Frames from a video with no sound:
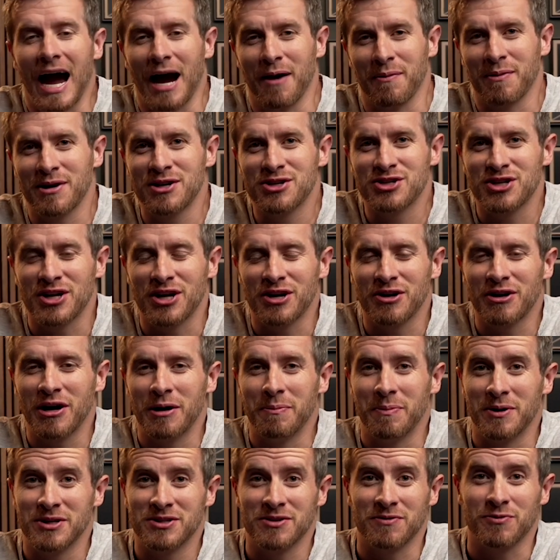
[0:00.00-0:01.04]
I want to share a
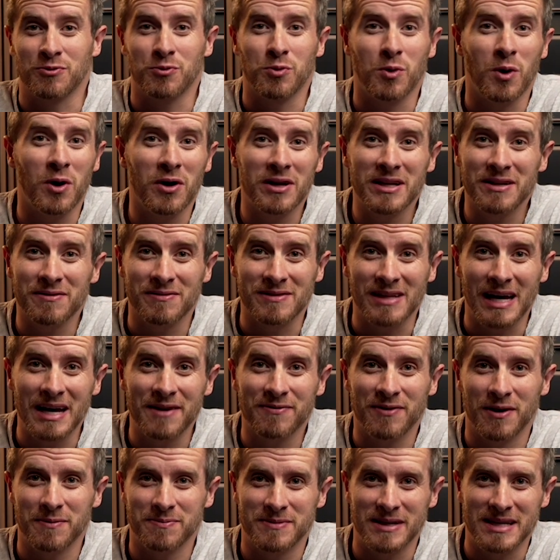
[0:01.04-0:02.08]
bunch of quality of
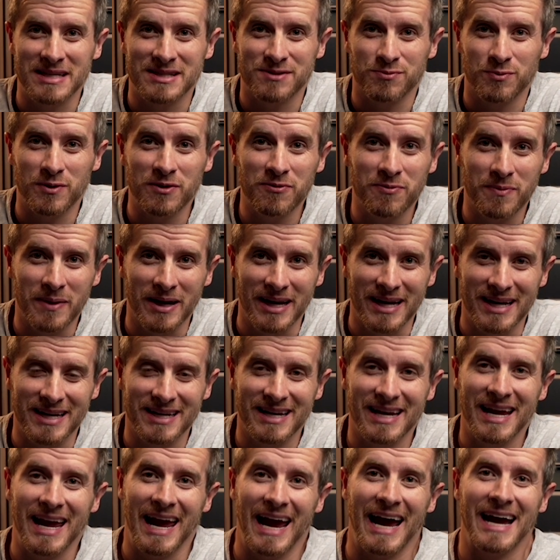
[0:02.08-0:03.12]
life updates we've
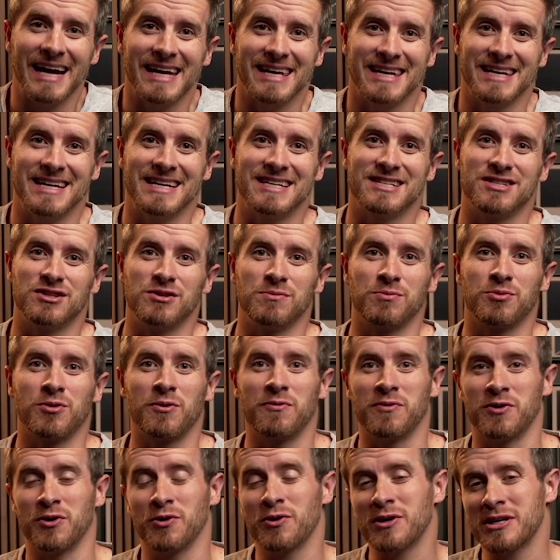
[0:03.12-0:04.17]
made at Kit to
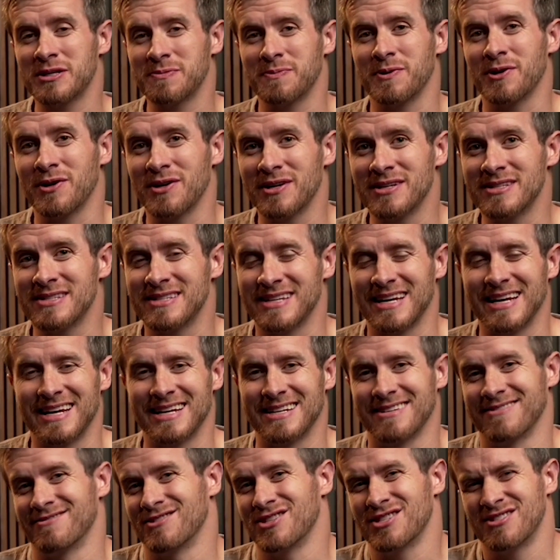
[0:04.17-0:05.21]
improve your experience
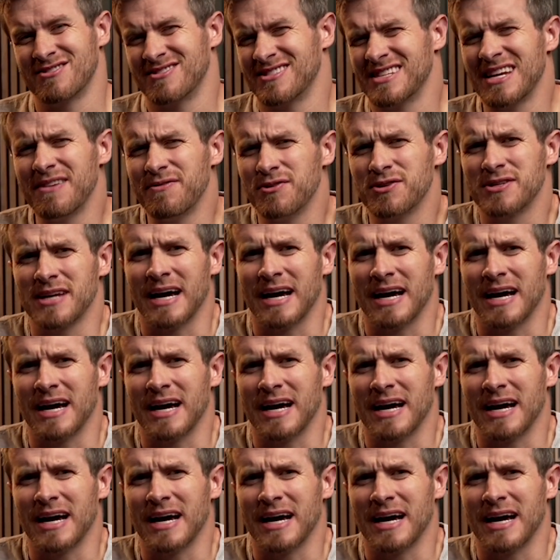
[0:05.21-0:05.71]
and just save you